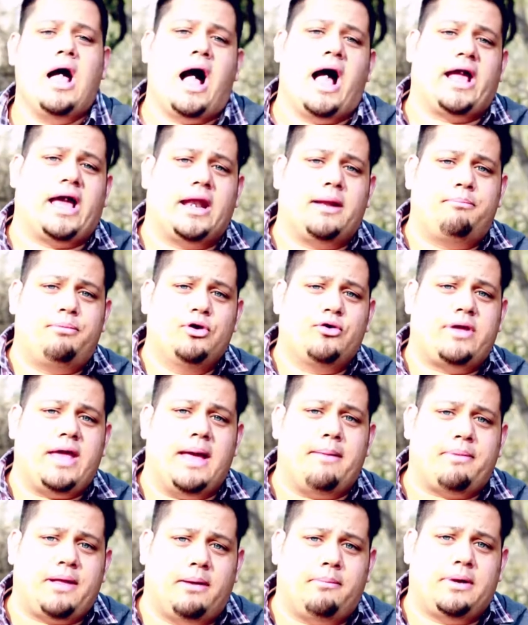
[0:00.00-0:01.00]
I got a boot
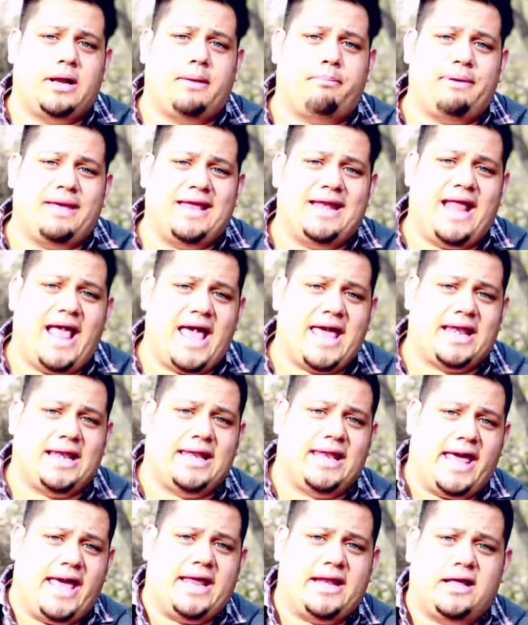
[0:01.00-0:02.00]
camp coming up in
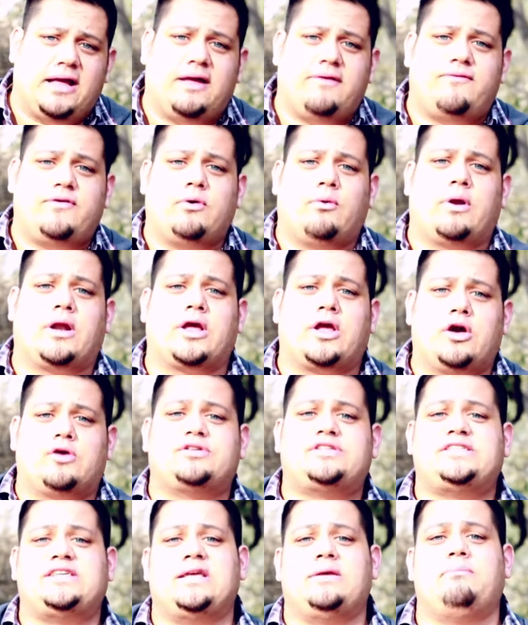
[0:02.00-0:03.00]
Atlanta. If you want to go
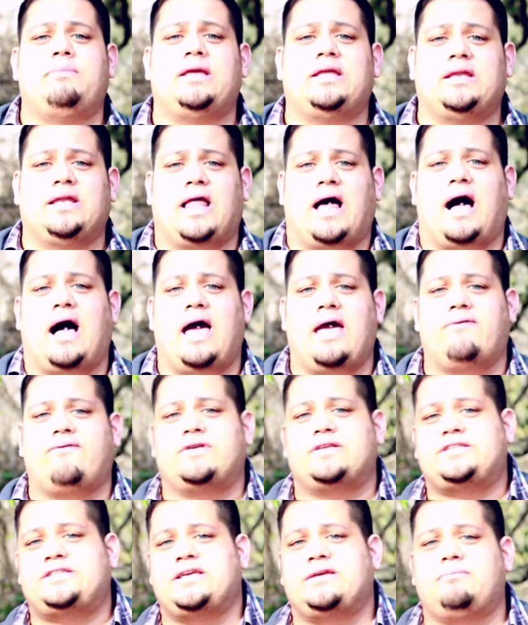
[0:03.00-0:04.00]
see me live
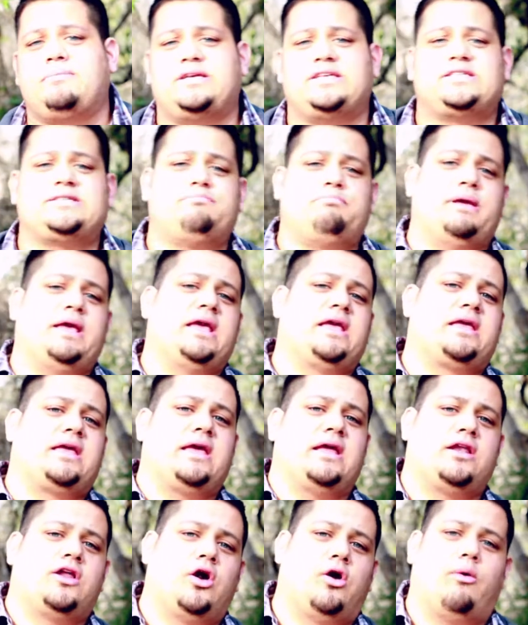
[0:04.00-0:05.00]
and see me speak
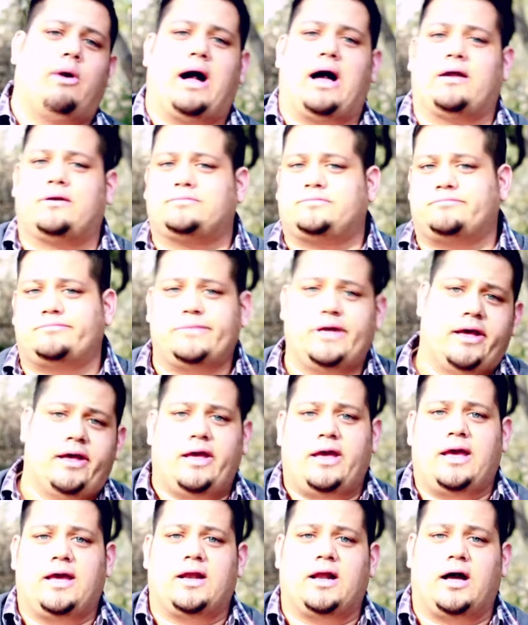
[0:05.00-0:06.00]
and go out and
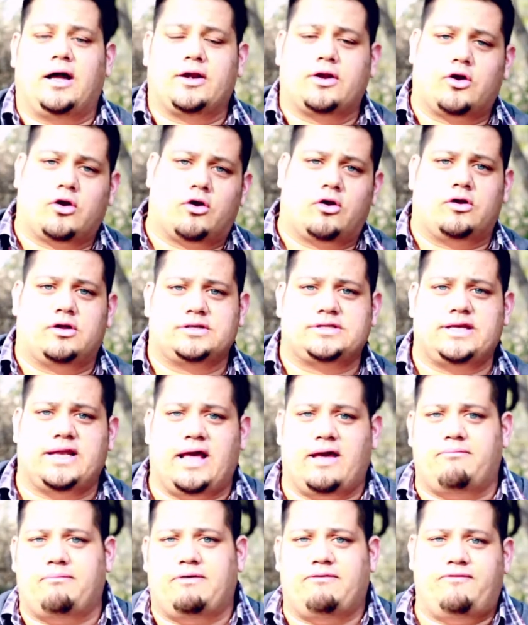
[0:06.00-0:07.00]
hit on girls and
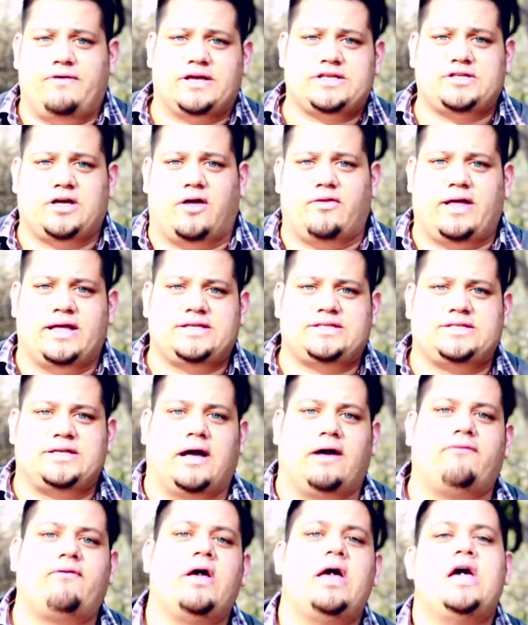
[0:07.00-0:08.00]
have me fix all that
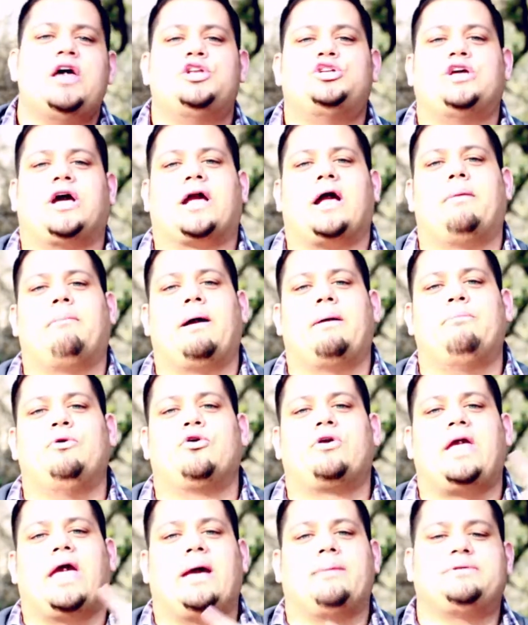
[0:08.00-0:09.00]
stuff, check out my
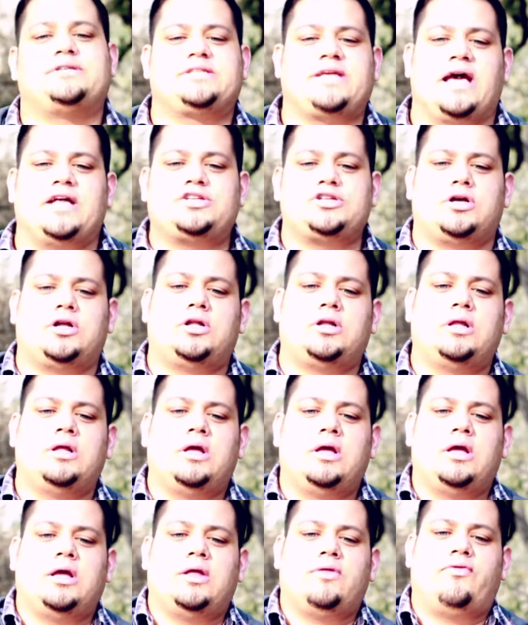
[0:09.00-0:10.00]
boot camp schedule.
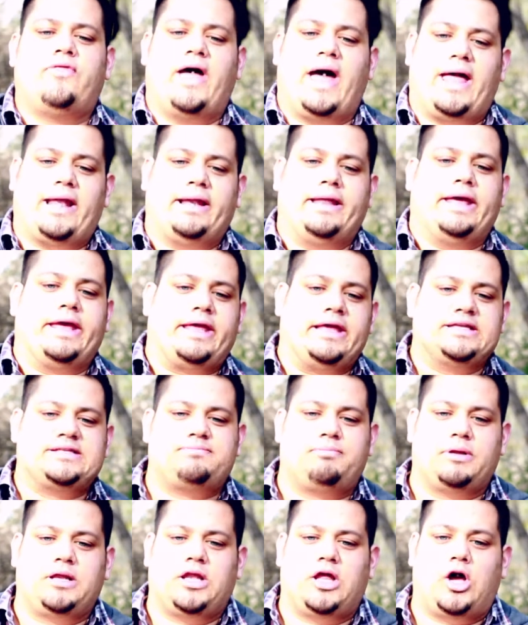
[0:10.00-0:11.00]
That link is
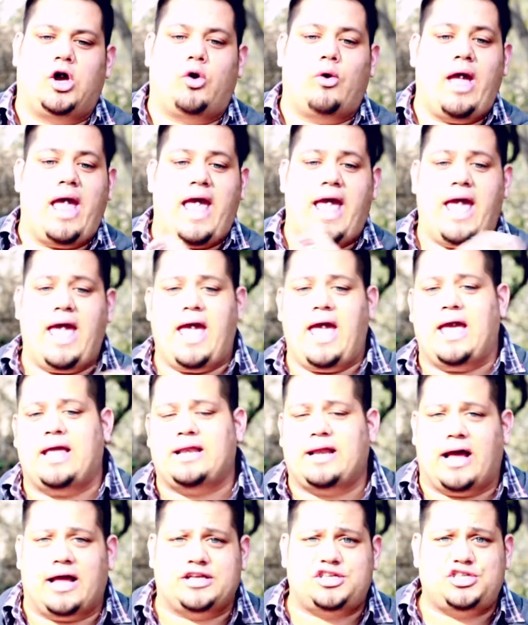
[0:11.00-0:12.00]
below.
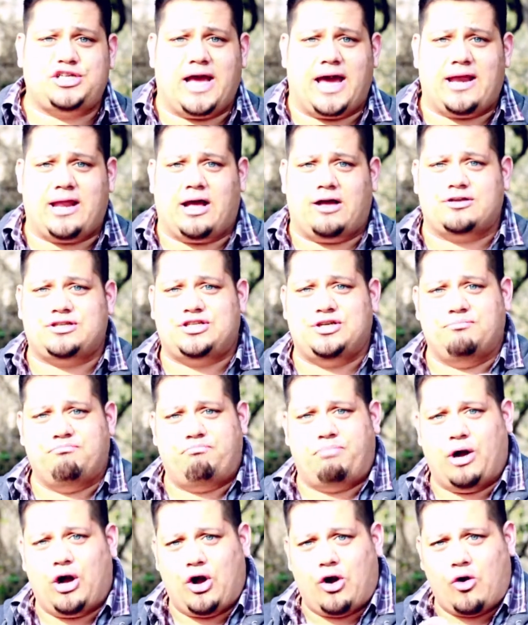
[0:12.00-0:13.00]
And a shout out to
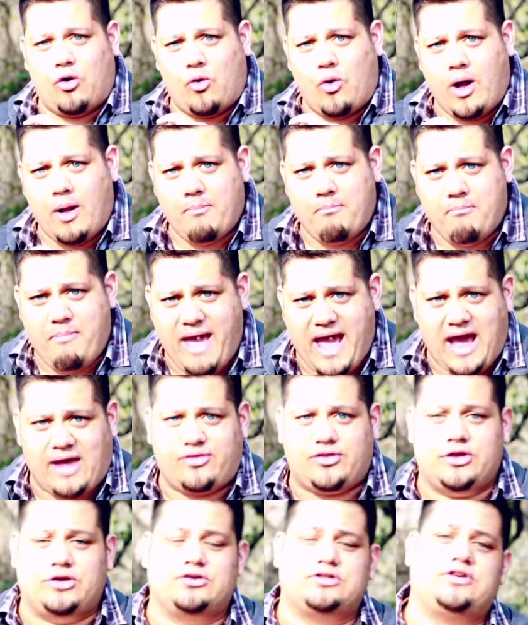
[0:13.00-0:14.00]
Bo
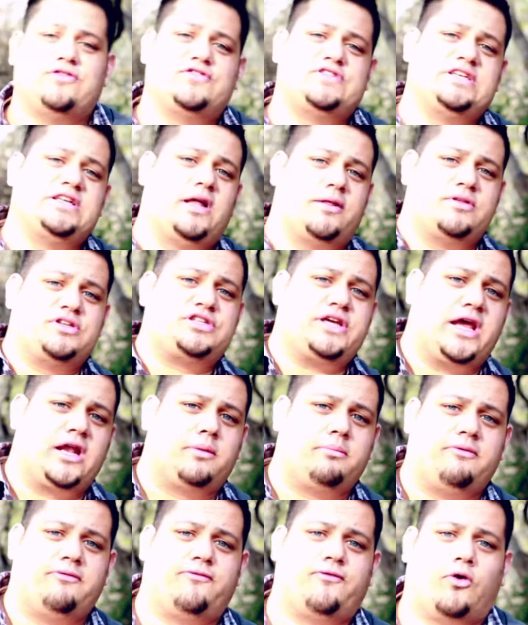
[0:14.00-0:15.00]
Matthews. You've seen on the channel
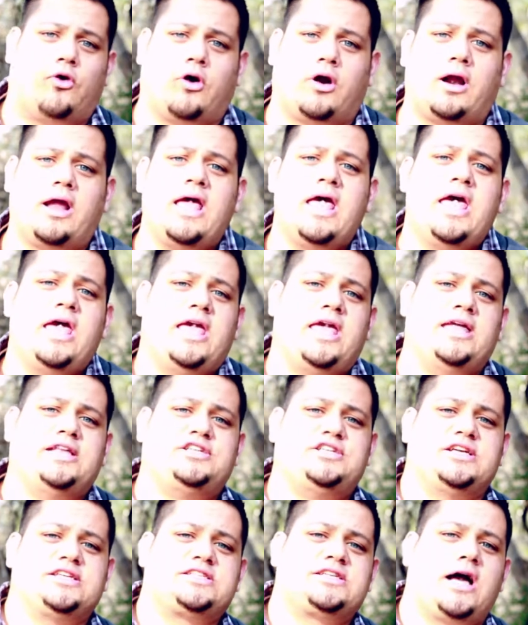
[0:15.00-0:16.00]
before. He
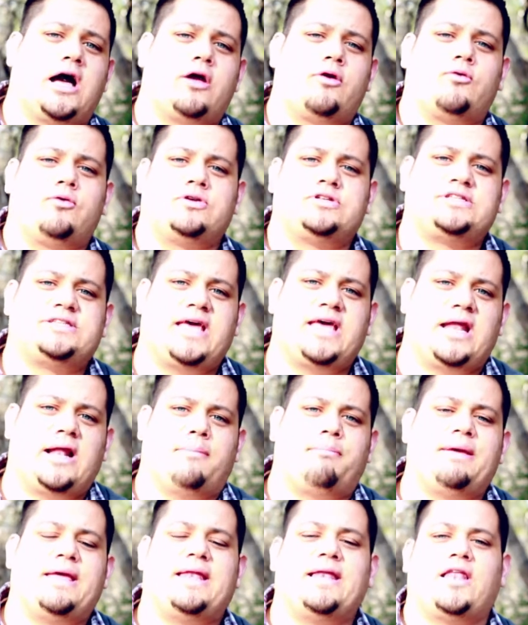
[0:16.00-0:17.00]
just got set
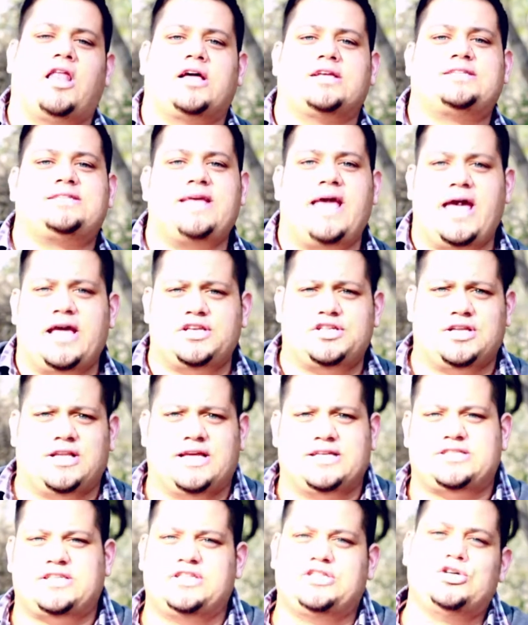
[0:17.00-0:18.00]
up in Los
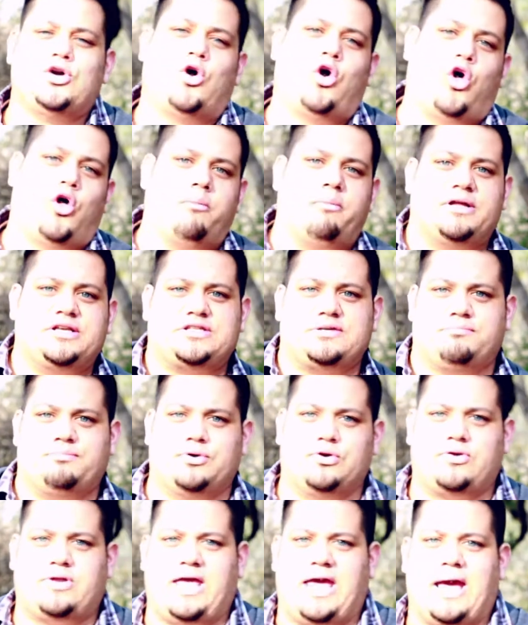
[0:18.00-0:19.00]
Angeles to do a whole bunch of
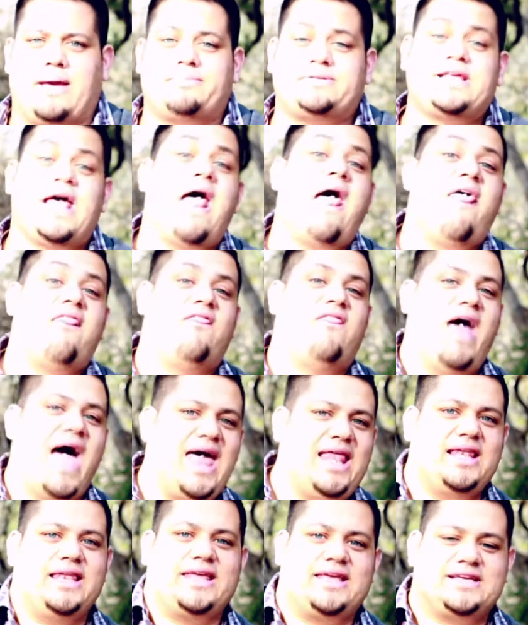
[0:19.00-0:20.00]
boot camps.
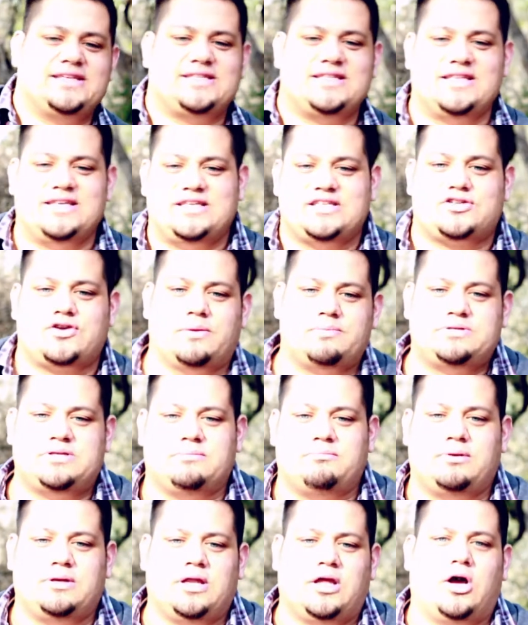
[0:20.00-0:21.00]
That link is in the description
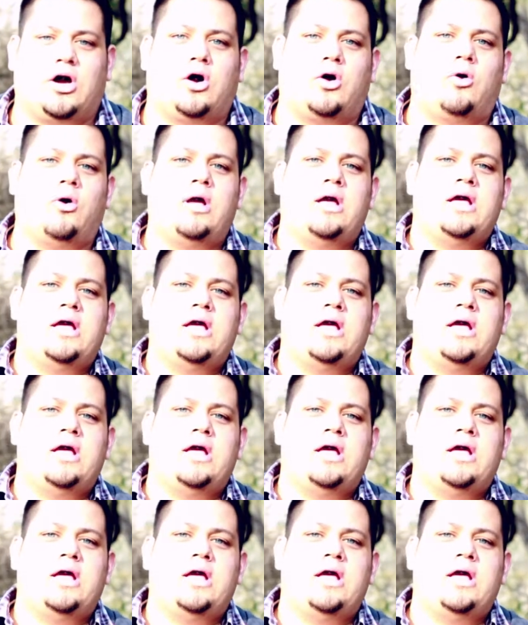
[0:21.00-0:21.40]
below.